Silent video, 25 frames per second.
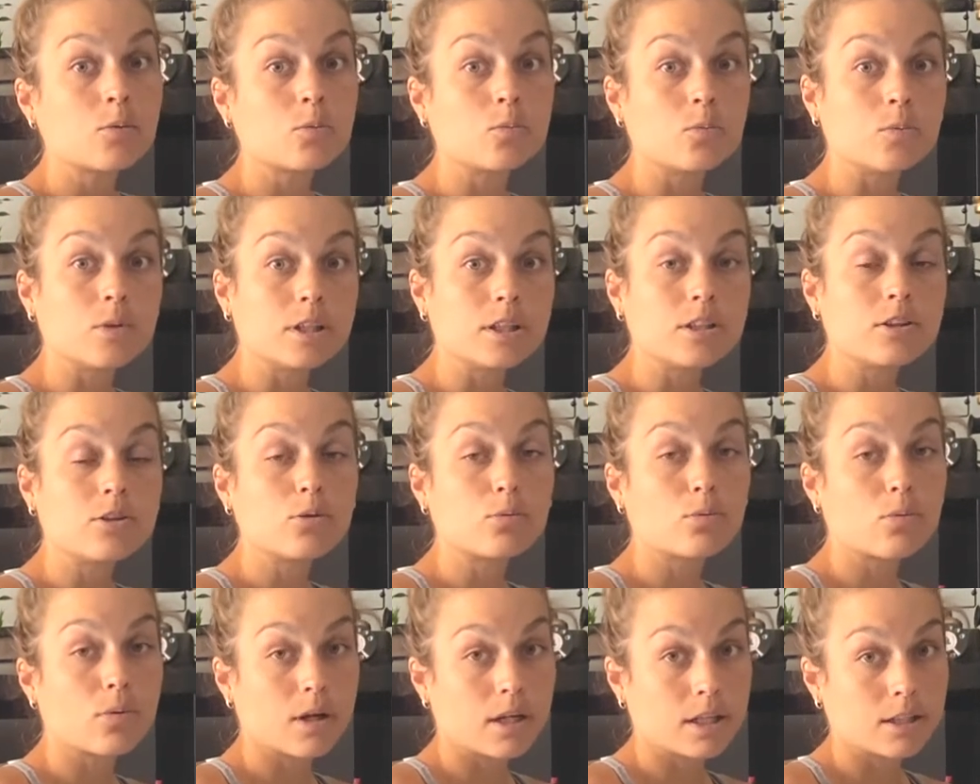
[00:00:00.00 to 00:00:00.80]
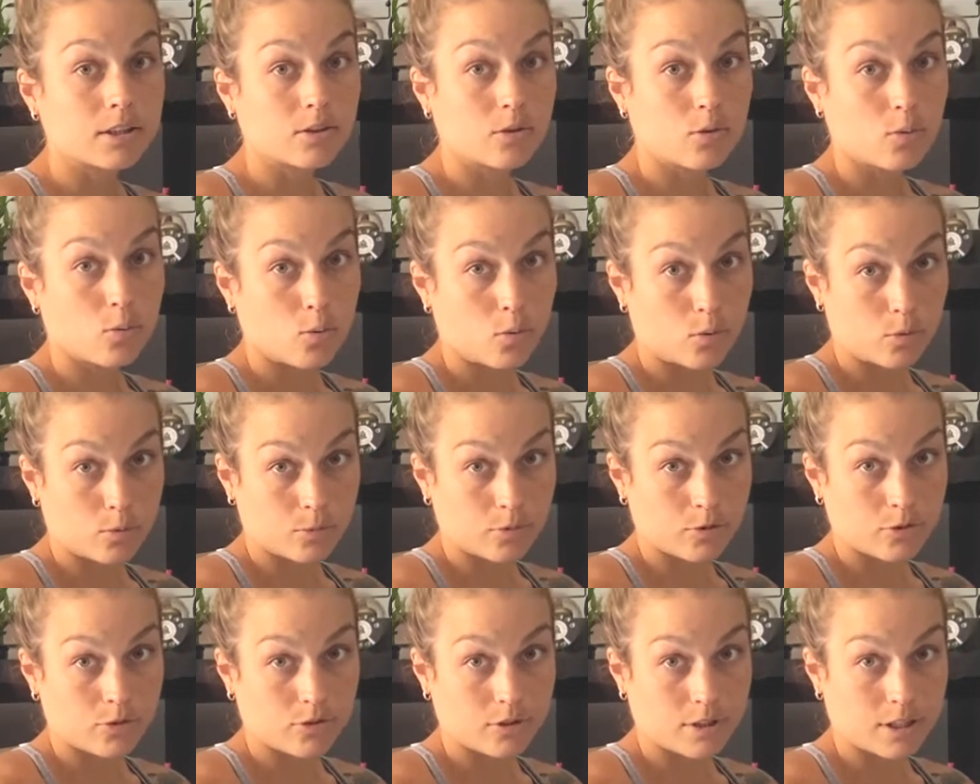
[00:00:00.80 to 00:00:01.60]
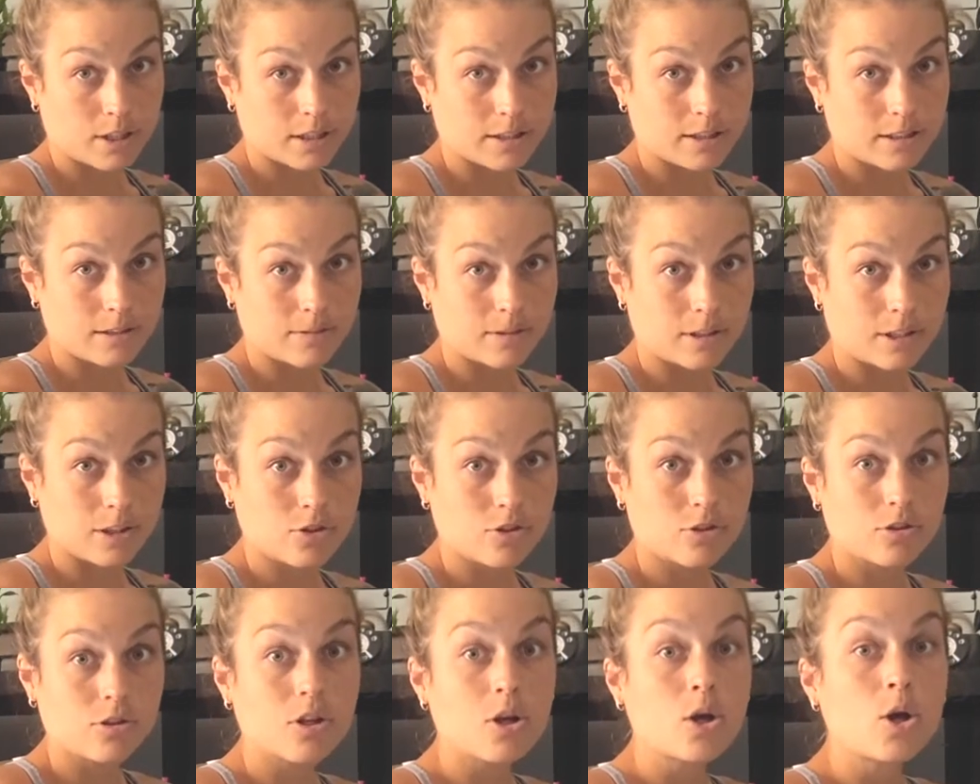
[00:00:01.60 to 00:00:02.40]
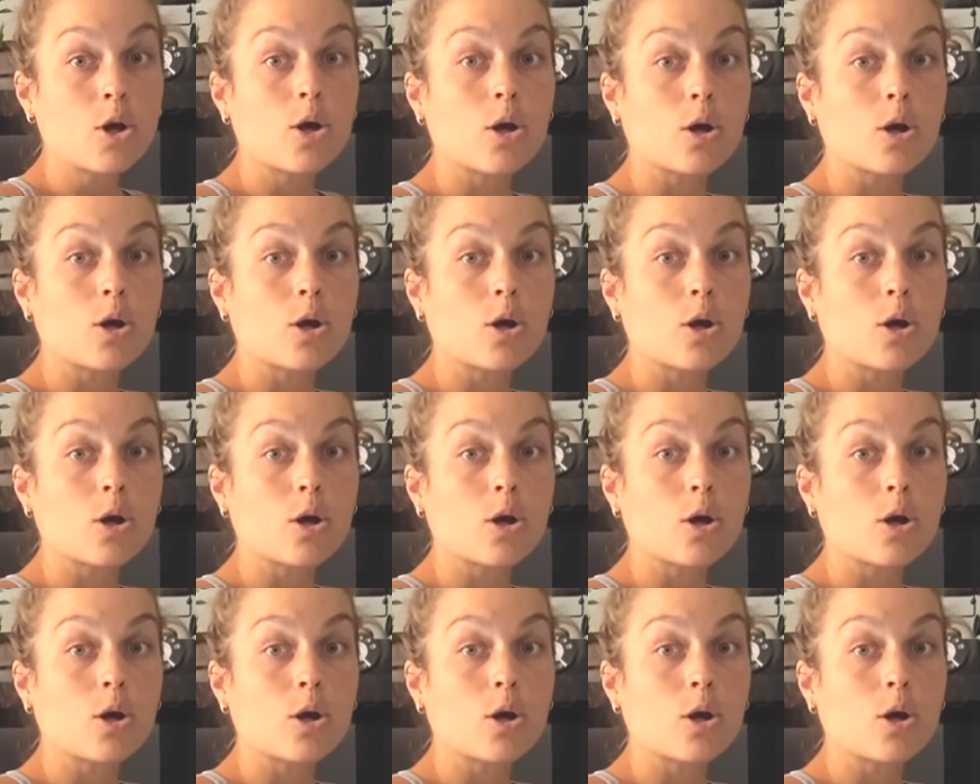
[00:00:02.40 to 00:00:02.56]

with the right core muscle activation,